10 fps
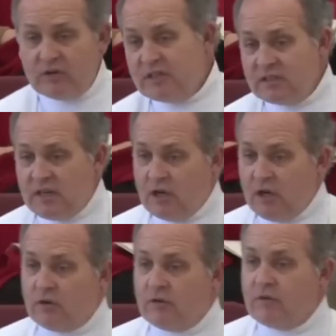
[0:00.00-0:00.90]

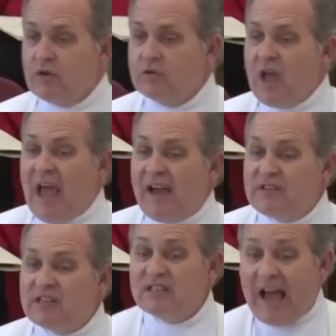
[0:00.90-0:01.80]
1,600 of those, have
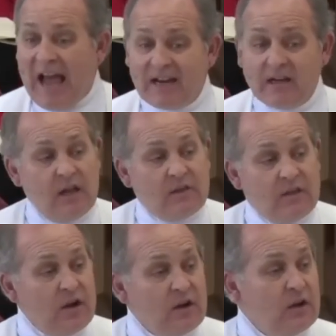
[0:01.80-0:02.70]
decided
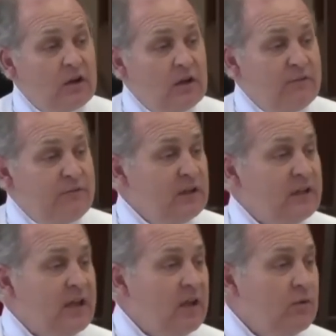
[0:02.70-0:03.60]
that they're going to
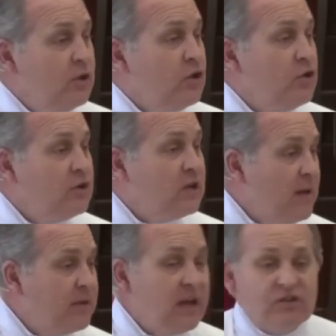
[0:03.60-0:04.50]
affiliate with a new
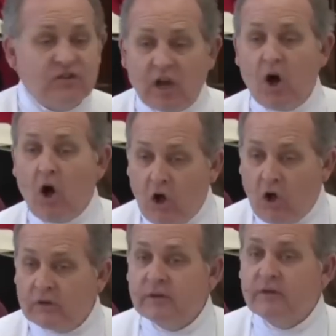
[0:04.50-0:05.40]
denomination
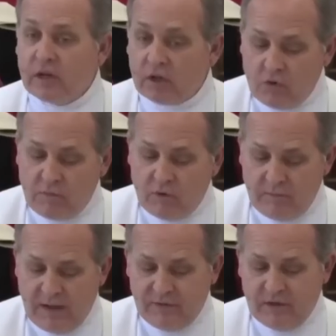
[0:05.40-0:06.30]
called the Global
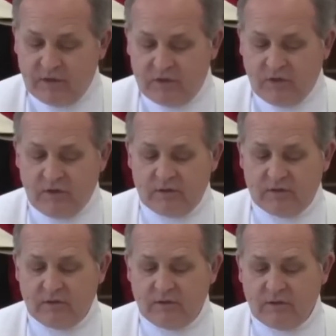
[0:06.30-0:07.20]
Methodist
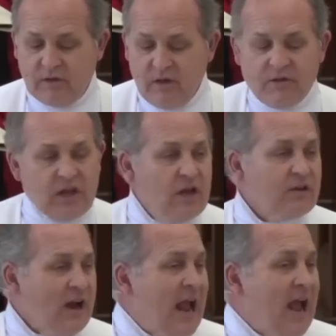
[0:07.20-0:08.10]
Church. The
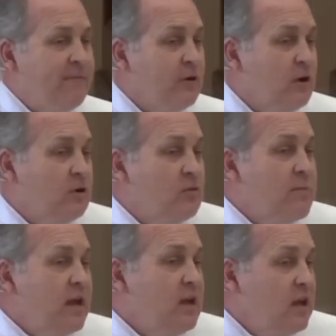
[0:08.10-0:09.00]
other half are going to
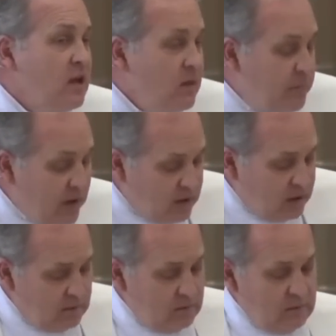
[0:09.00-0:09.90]
remain independent